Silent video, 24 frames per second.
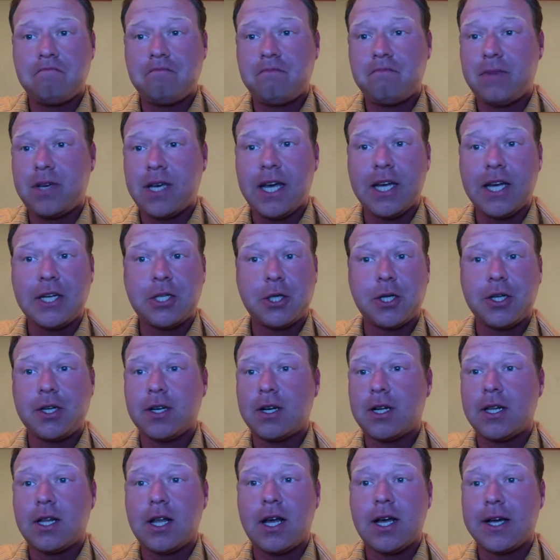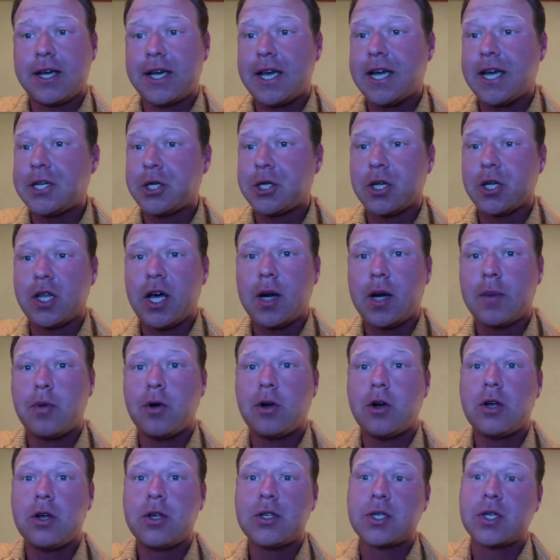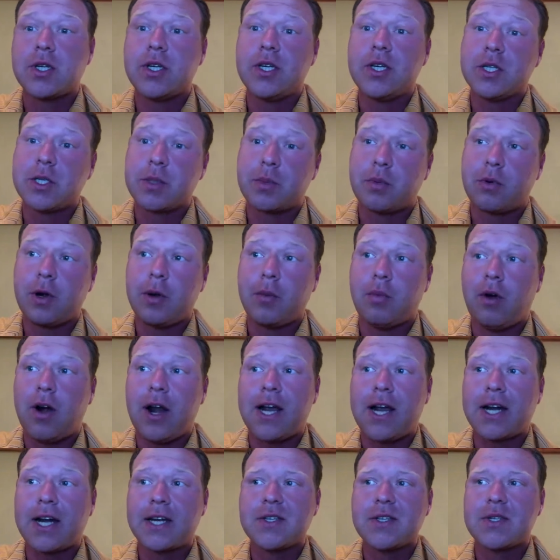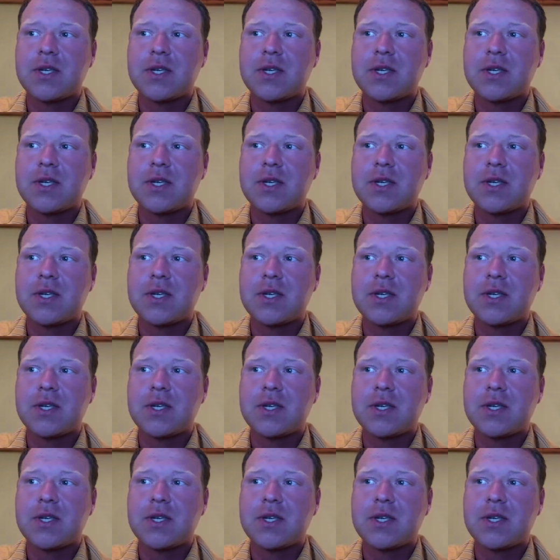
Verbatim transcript: catching a lot of balls in spring practice.